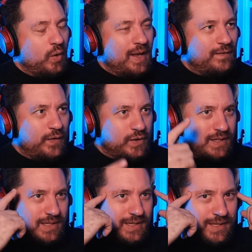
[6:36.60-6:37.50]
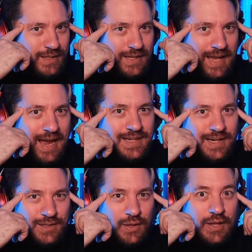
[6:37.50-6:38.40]
If you just listen to the
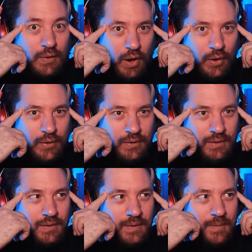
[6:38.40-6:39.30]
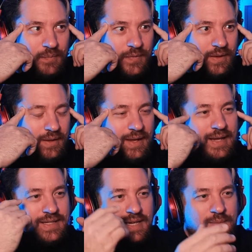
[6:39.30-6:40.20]
accents on their own,
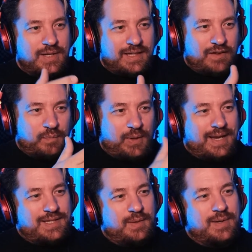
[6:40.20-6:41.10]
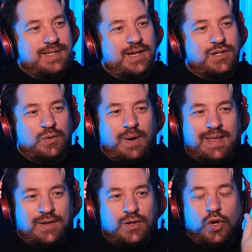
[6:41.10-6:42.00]
it seems like they've placed them in such a way
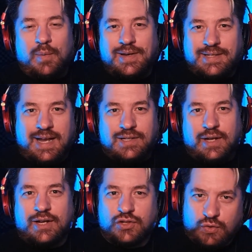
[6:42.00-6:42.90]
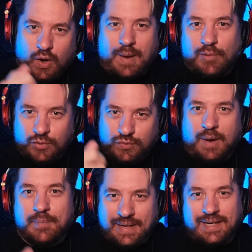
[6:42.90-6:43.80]
that it almost sounds like a tribal
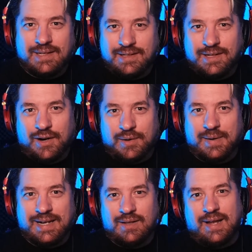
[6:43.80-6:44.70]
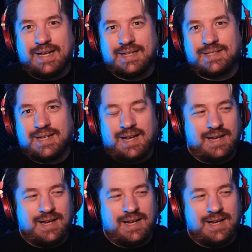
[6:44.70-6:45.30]
drum beat. You know what I mean? Like it's, you